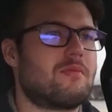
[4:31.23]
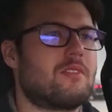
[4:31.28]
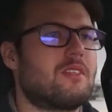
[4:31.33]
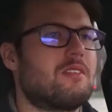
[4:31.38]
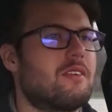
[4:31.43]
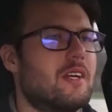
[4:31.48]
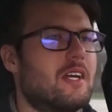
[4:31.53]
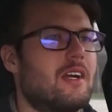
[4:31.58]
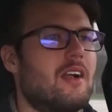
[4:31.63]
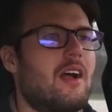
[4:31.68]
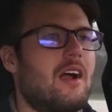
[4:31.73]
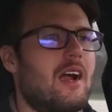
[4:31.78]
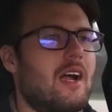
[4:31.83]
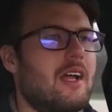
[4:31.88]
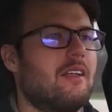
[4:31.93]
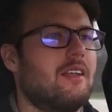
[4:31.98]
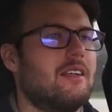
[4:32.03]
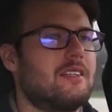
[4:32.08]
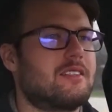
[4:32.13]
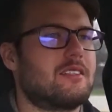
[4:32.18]
Figured, all
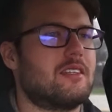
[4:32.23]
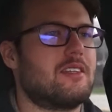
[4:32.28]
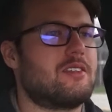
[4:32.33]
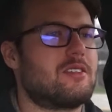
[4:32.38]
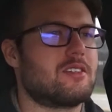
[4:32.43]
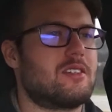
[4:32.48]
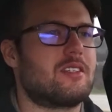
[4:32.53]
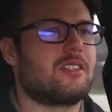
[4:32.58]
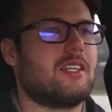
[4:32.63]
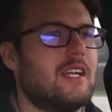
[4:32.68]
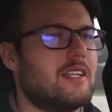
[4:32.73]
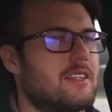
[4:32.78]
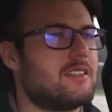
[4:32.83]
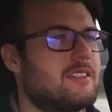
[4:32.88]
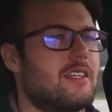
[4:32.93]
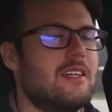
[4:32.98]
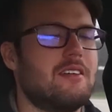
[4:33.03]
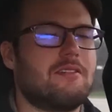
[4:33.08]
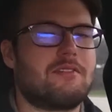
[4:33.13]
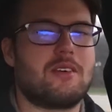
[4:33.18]
right, let's just let it
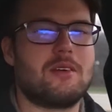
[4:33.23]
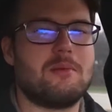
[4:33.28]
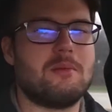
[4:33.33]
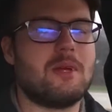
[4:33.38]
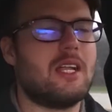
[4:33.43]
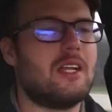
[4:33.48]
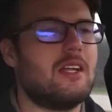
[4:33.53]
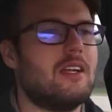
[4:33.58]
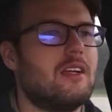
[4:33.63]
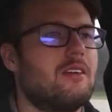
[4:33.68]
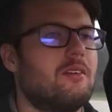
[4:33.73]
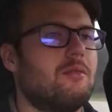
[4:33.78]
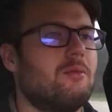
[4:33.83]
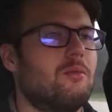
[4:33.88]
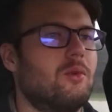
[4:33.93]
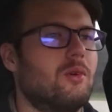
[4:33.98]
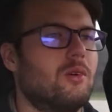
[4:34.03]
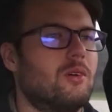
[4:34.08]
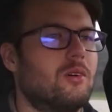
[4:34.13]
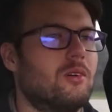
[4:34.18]
sit for a minute.
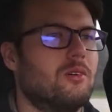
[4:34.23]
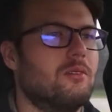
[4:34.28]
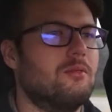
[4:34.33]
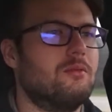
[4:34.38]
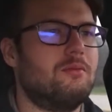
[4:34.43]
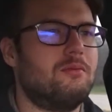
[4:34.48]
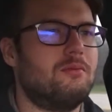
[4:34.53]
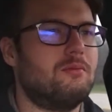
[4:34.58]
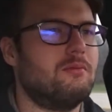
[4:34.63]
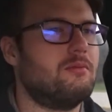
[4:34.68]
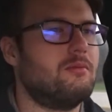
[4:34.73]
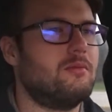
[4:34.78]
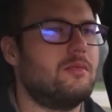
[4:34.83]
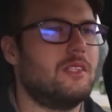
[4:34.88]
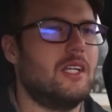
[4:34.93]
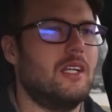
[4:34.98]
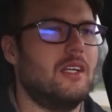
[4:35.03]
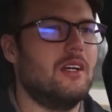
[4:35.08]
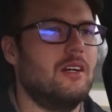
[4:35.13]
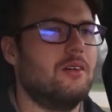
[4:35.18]
We'll
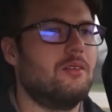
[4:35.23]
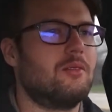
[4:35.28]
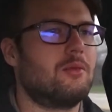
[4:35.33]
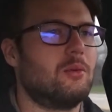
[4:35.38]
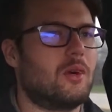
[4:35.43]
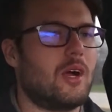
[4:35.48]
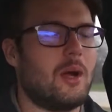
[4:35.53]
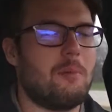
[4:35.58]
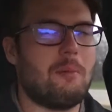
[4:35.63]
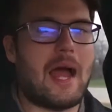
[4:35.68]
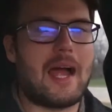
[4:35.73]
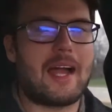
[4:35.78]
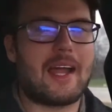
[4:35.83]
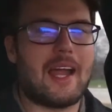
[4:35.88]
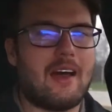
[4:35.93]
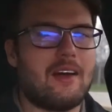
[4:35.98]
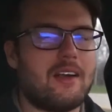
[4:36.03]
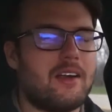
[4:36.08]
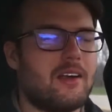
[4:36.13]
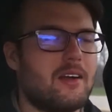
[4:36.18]
come back
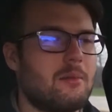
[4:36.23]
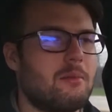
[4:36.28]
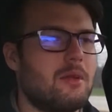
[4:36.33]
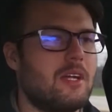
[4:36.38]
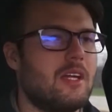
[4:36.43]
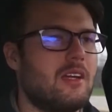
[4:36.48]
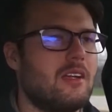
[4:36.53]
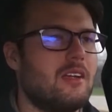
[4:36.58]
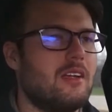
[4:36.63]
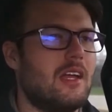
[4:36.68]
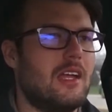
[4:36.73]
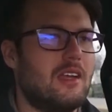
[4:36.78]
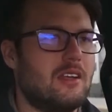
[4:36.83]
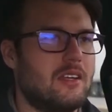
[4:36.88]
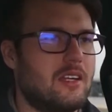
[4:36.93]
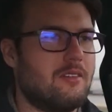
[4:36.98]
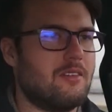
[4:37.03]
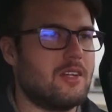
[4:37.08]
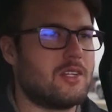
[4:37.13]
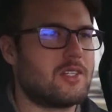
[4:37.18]
out here in a bit
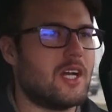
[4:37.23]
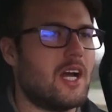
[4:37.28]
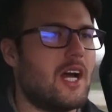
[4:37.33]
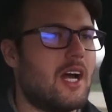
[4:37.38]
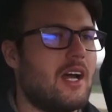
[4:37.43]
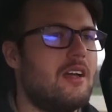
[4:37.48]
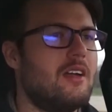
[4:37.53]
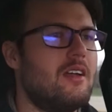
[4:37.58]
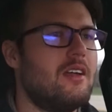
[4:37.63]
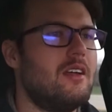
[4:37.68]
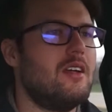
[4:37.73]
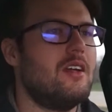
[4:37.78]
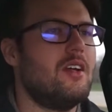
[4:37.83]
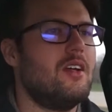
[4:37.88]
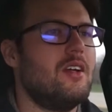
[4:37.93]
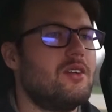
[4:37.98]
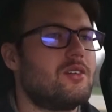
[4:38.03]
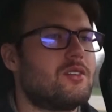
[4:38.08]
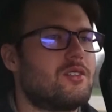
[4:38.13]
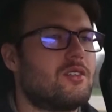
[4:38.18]
and give it a shot.
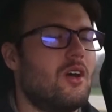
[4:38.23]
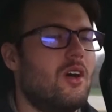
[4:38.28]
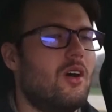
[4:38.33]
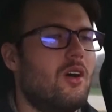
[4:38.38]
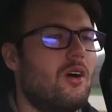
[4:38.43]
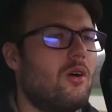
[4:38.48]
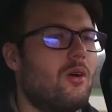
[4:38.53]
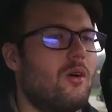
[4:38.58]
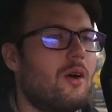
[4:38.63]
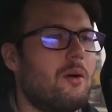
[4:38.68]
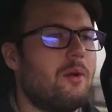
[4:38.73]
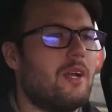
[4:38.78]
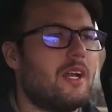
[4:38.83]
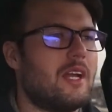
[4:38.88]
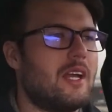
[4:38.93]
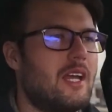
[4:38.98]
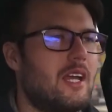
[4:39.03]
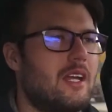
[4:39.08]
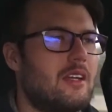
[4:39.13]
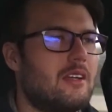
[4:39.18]
So I went
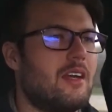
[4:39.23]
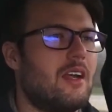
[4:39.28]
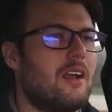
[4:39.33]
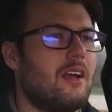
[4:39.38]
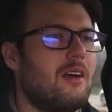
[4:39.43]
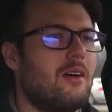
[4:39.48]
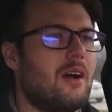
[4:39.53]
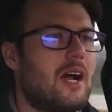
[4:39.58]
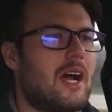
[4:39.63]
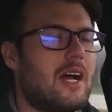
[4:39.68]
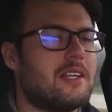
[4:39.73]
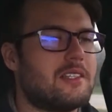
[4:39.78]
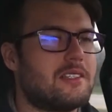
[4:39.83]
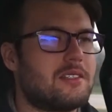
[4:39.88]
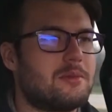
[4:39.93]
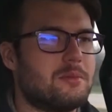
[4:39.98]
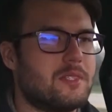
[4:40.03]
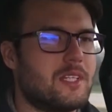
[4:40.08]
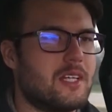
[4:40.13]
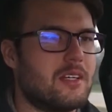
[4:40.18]
in, had
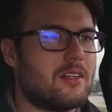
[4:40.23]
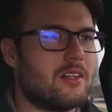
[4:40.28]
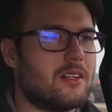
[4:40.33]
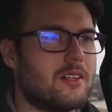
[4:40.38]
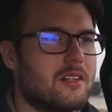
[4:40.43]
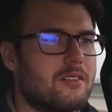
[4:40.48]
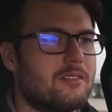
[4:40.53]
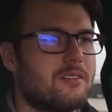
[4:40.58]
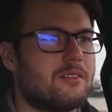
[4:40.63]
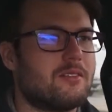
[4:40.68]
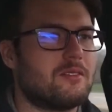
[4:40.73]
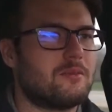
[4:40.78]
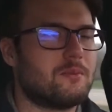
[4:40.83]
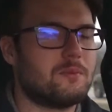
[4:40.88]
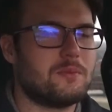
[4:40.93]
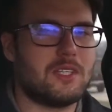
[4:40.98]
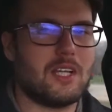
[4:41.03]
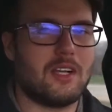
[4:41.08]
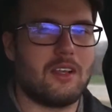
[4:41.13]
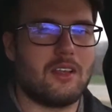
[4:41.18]
some dinner,
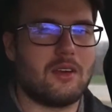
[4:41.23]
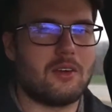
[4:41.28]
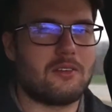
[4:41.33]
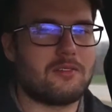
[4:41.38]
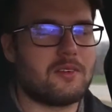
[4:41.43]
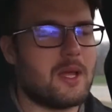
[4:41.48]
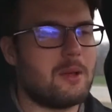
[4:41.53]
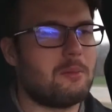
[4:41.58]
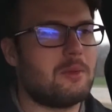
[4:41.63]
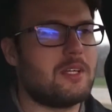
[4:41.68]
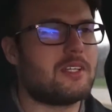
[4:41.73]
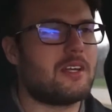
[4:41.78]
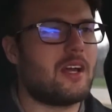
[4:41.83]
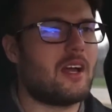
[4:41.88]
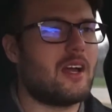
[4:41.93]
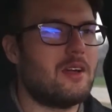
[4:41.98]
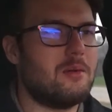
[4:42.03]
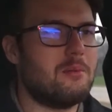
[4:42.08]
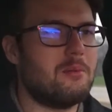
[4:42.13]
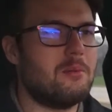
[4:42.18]
did a little family
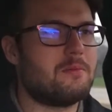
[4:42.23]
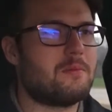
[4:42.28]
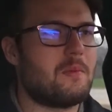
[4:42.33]
time,